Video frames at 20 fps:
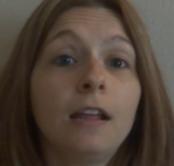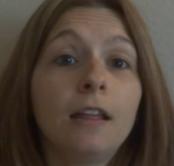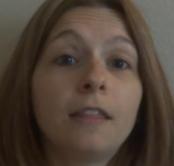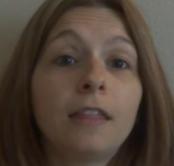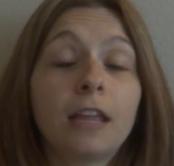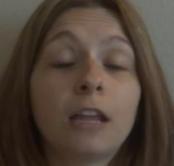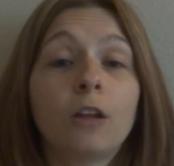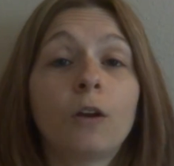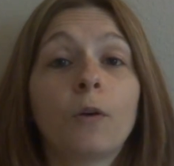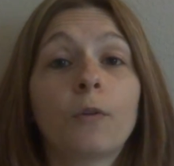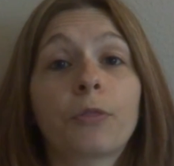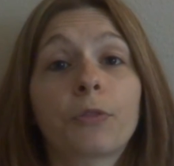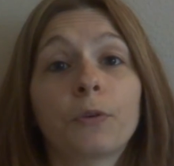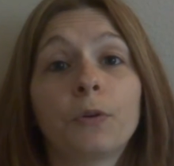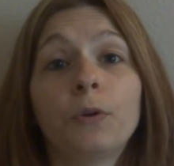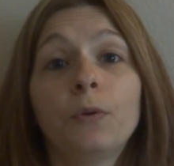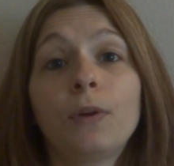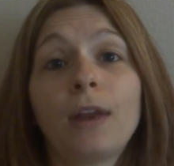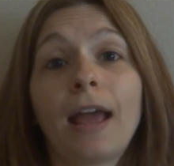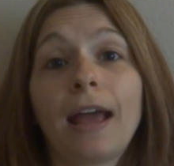they go
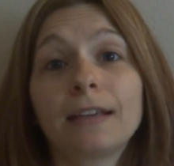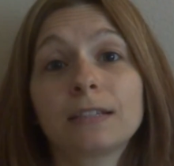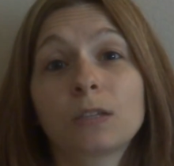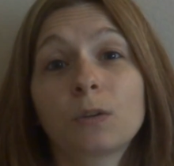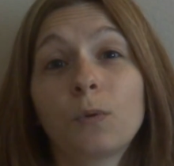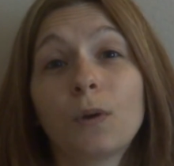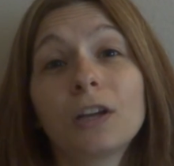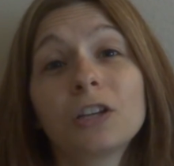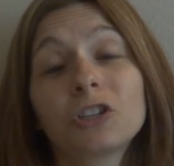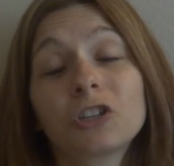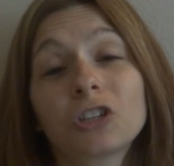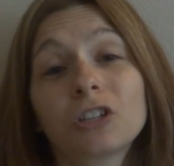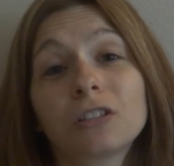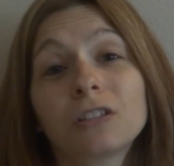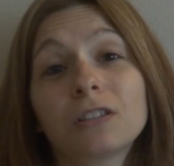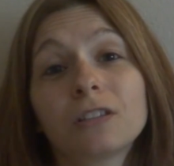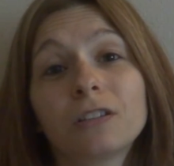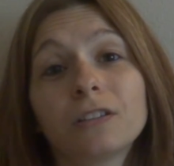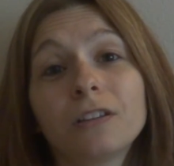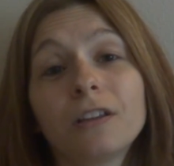through and ask
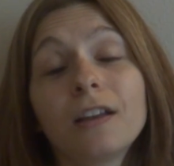questions.